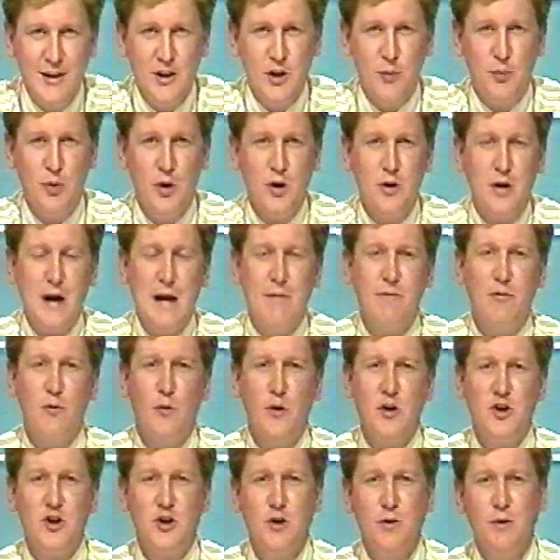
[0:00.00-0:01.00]
The program for
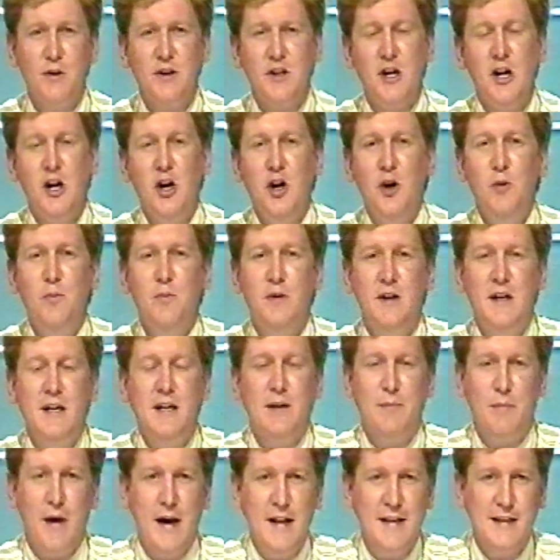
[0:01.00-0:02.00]
which you at home
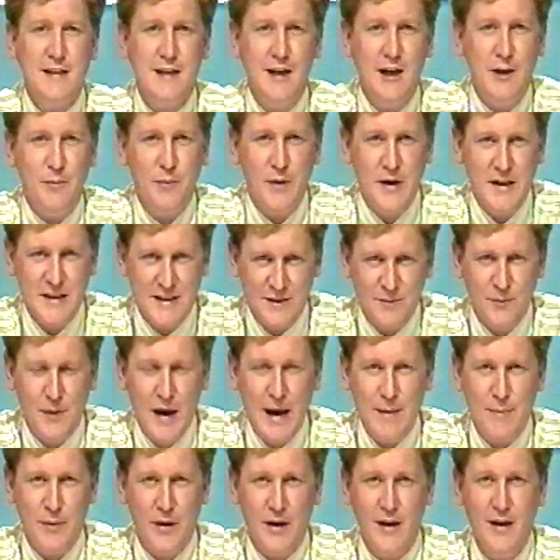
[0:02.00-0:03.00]
need a pencil and a piece of
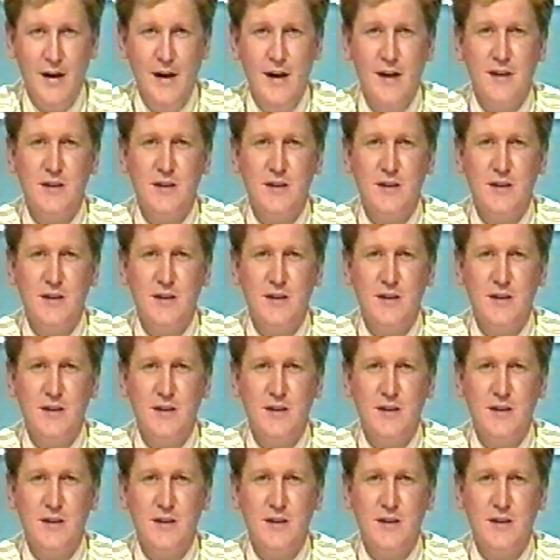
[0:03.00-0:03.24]
paper